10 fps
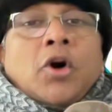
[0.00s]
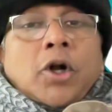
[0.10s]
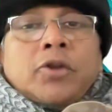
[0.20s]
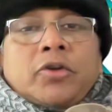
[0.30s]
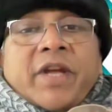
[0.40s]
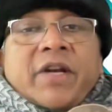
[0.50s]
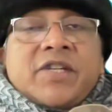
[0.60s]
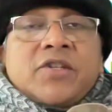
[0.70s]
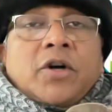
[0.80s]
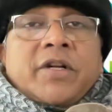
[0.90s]
Although that
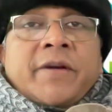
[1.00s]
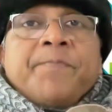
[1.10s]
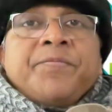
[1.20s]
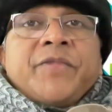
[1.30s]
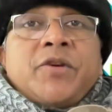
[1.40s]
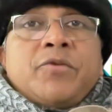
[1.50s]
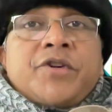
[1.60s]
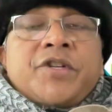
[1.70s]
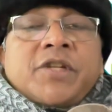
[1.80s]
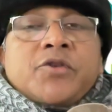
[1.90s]
is not a
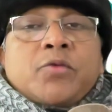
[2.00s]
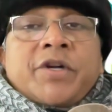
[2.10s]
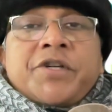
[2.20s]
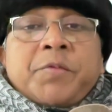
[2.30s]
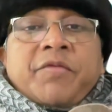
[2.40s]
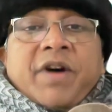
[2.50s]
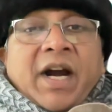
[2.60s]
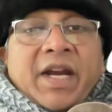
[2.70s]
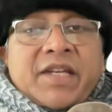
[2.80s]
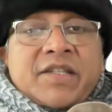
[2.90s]
nutritional stewardship of
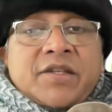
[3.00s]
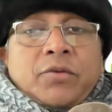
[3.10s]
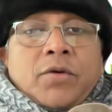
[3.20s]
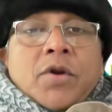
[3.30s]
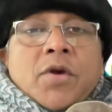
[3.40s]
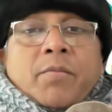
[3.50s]
ICU,